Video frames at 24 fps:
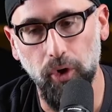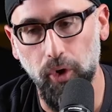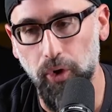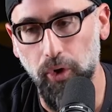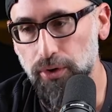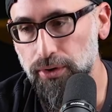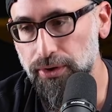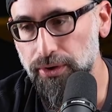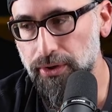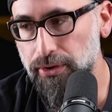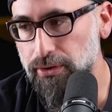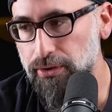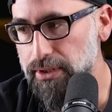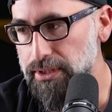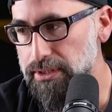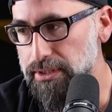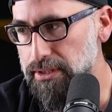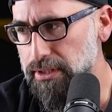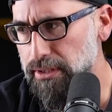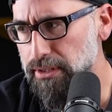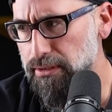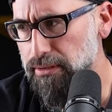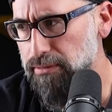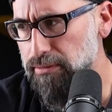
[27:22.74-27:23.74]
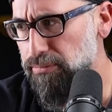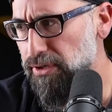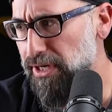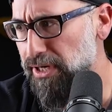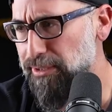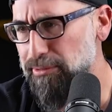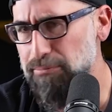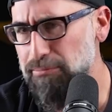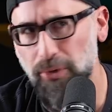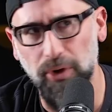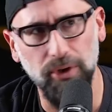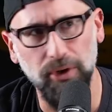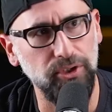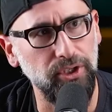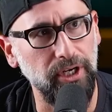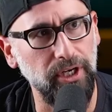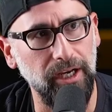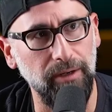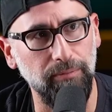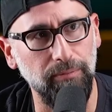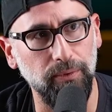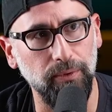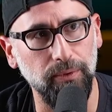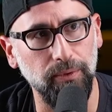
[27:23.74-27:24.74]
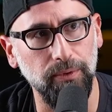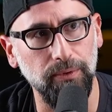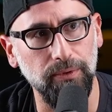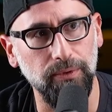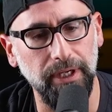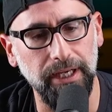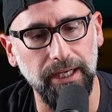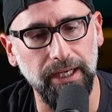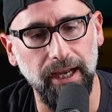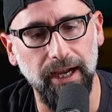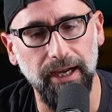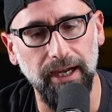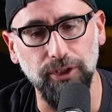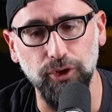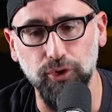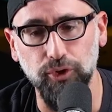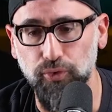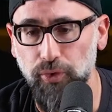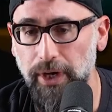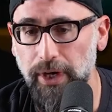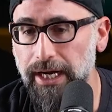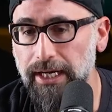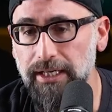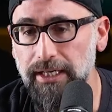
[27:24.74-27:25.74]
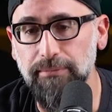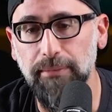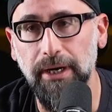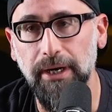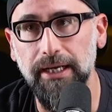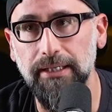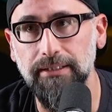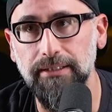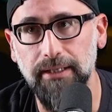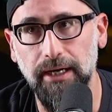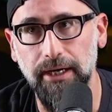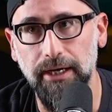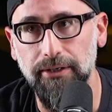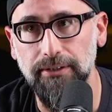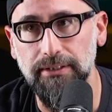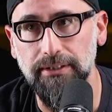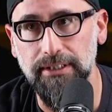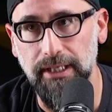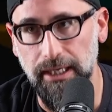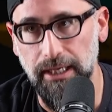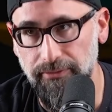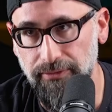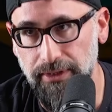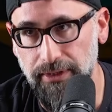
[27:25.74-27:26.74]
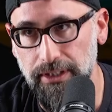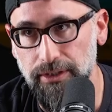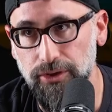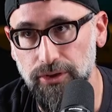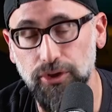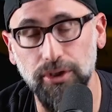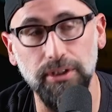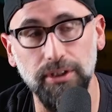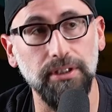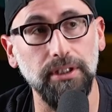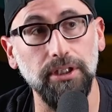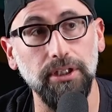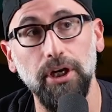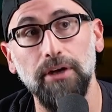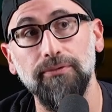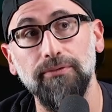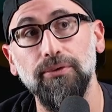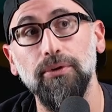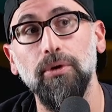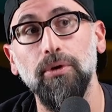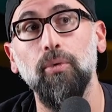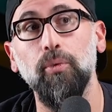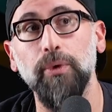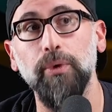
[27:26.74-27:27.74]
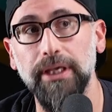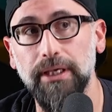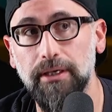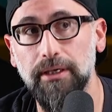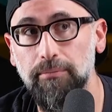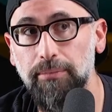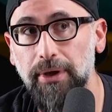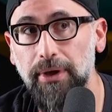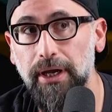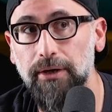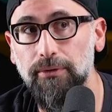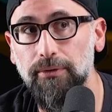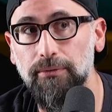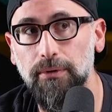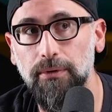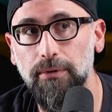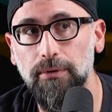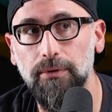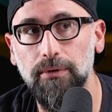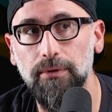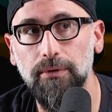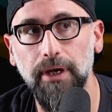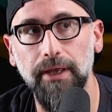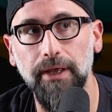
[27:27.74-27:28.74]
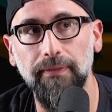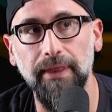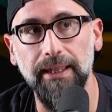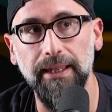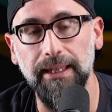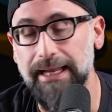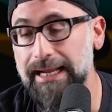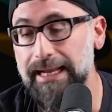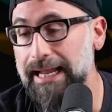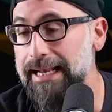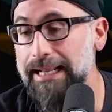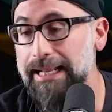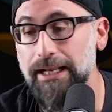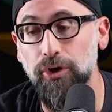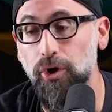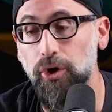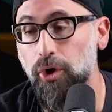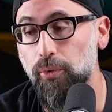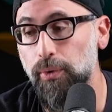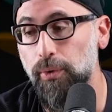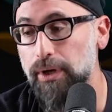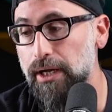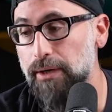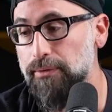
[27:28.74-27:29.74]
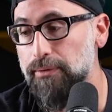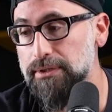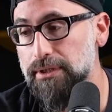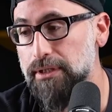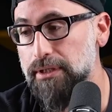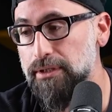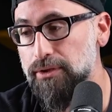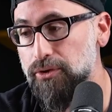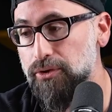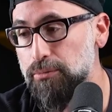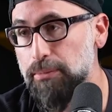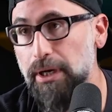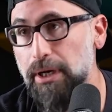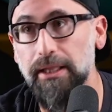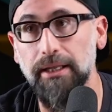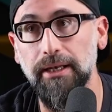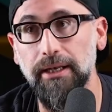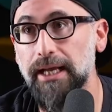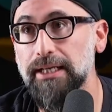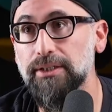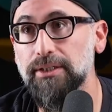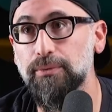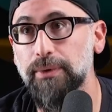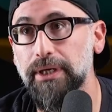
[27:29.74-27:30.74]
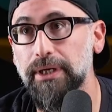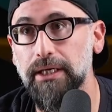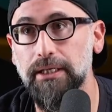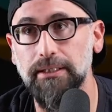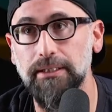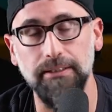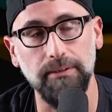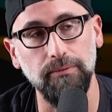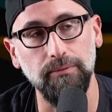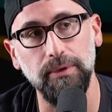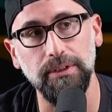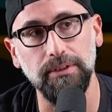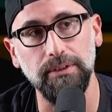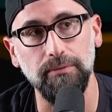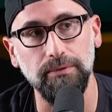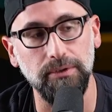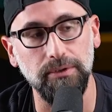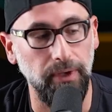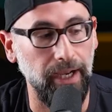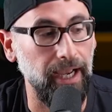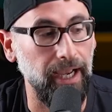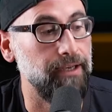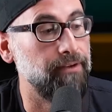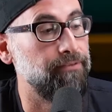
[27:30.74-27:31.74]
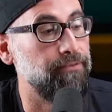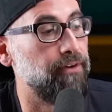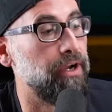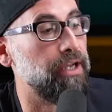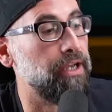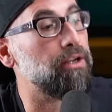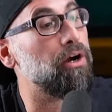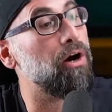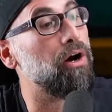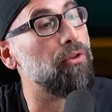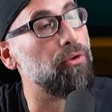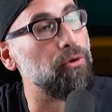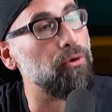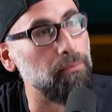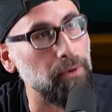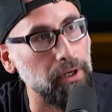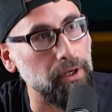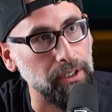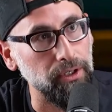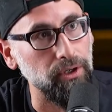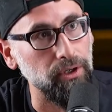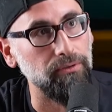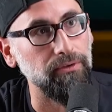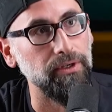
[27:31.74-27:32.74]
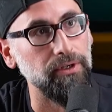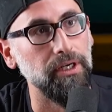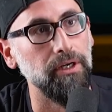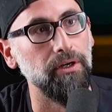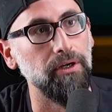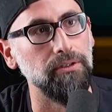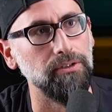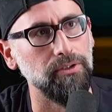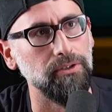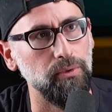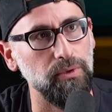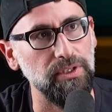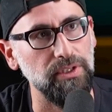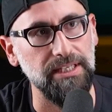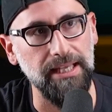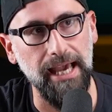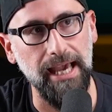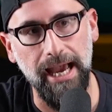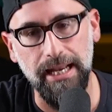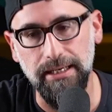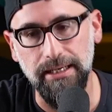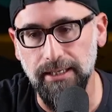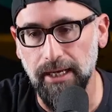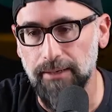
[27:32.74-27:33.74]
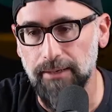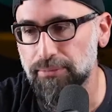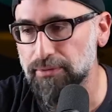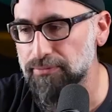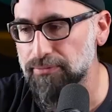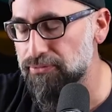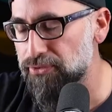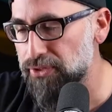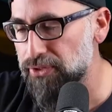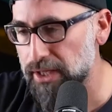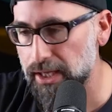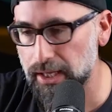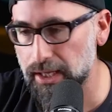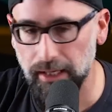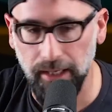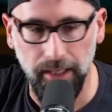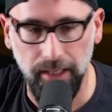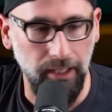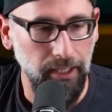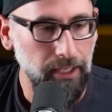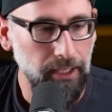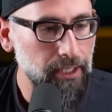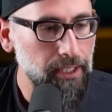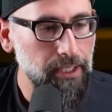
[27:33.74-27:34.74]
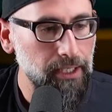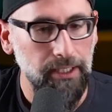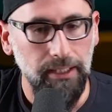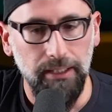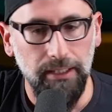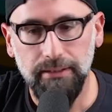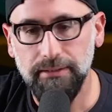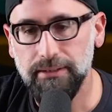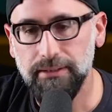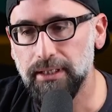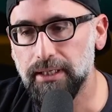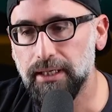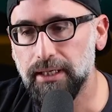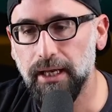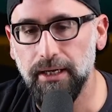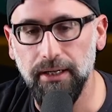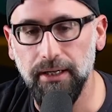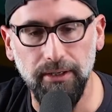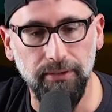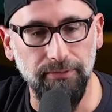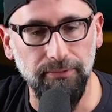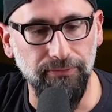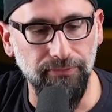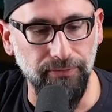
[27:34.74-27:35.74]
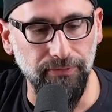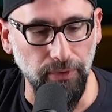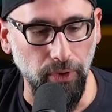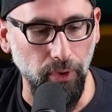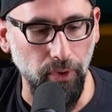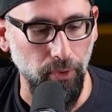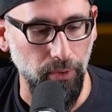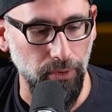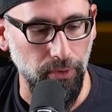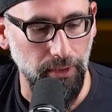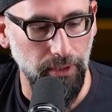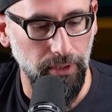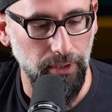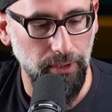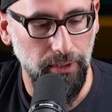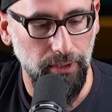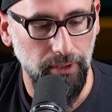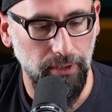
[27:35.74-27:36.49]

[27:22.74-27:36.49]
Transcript: earlier this year in probably March, April, like I drained my entire savings just to cover a week of payroll. And then like, I didn't know what I was going to do by the next week because so I had to find other money over here. So it was that type of thing to get it afloat